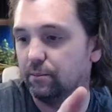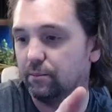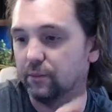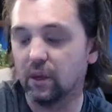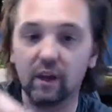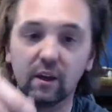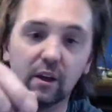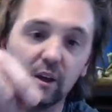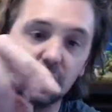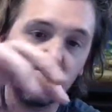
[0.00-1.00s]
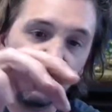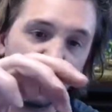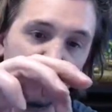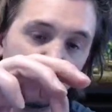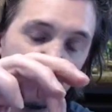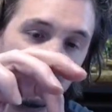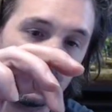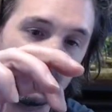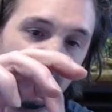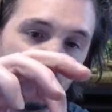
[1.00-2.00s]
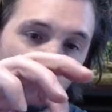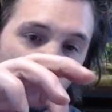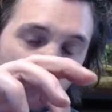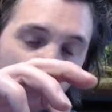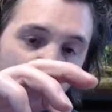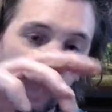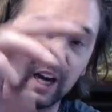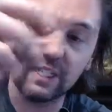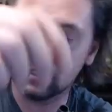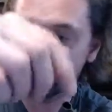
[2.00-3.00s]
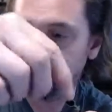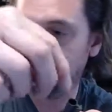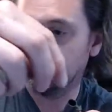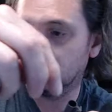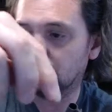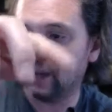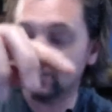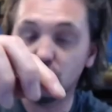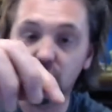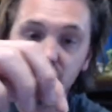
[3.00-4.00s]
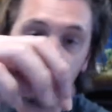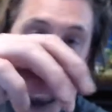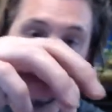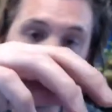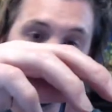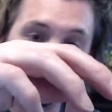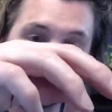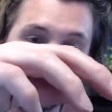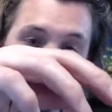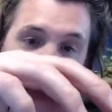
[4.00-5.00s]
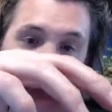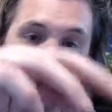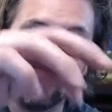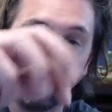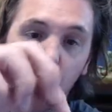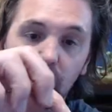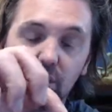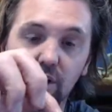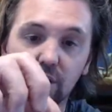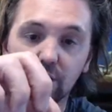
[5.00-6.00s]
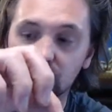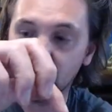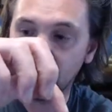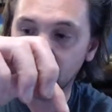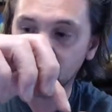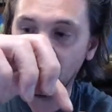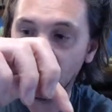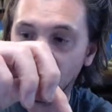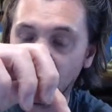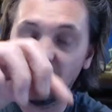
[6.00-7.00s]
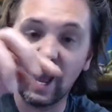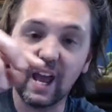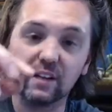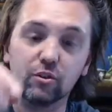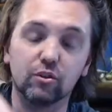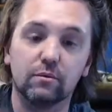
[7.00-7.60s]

Okay, you've got a three sixteenths uh, height, uh, as you can see, from the tip of the arrow to the outside of the flange.